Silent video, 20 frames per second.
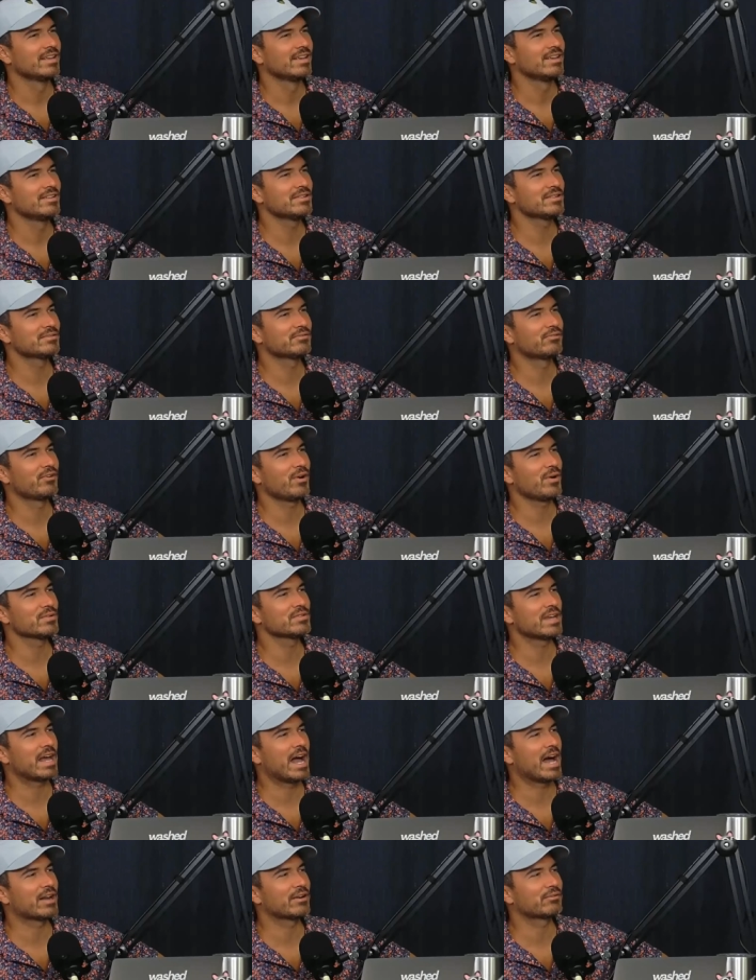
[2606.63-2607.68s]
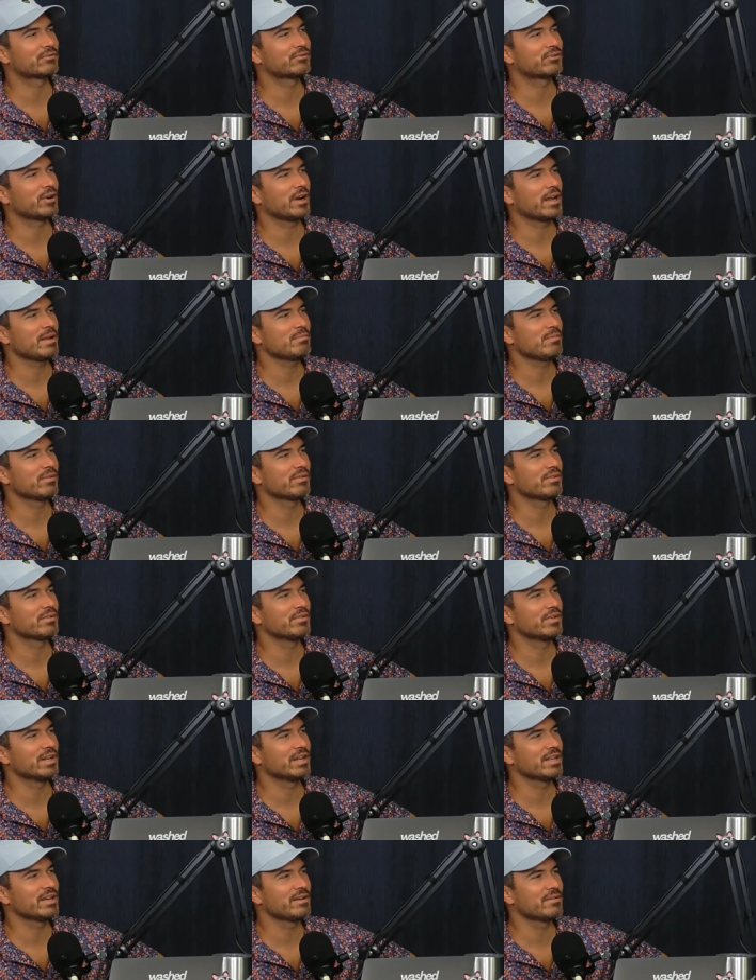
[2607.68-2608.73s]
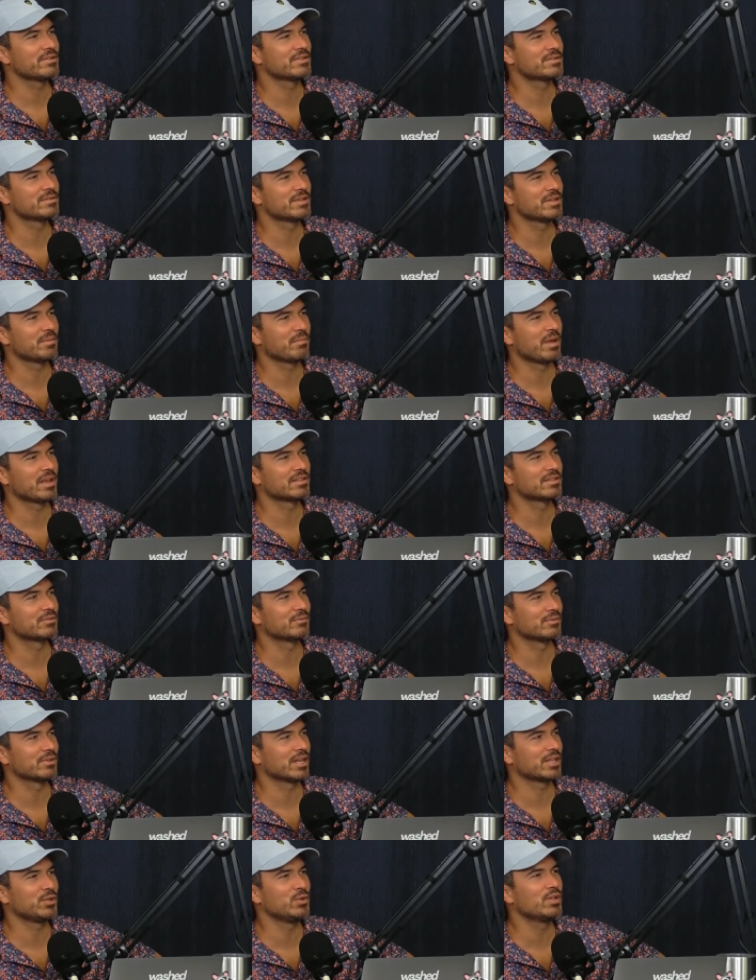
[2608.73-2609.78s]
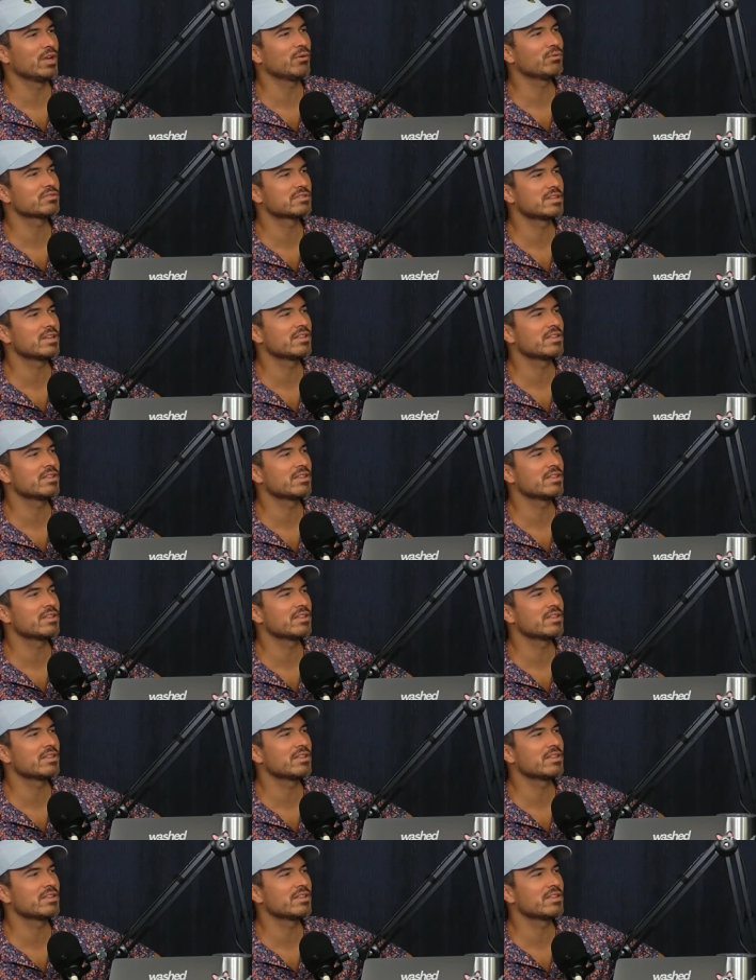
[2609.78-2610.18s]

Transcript: He just falls out of frame of the video, which it makes it like you don't see